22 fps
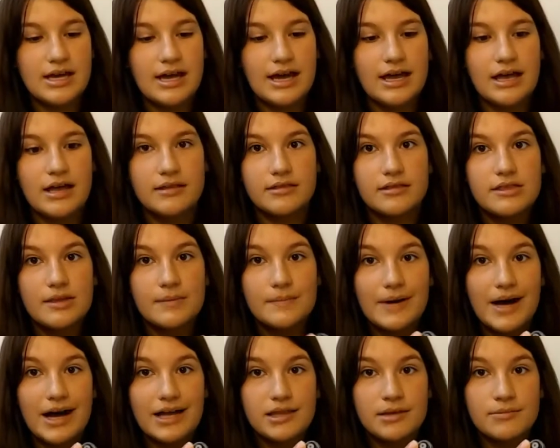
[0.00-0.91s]
and the
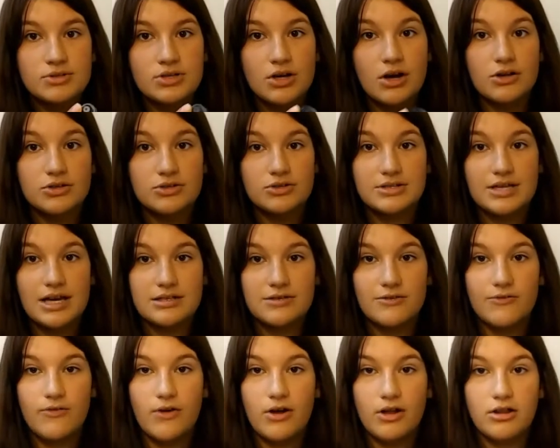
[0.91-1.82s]
bottoms also tend to
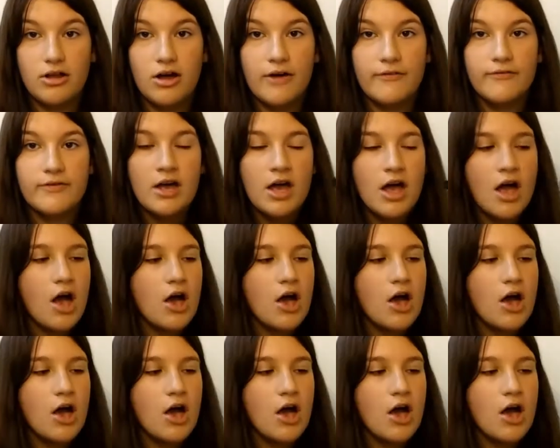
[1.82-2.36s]
fall off.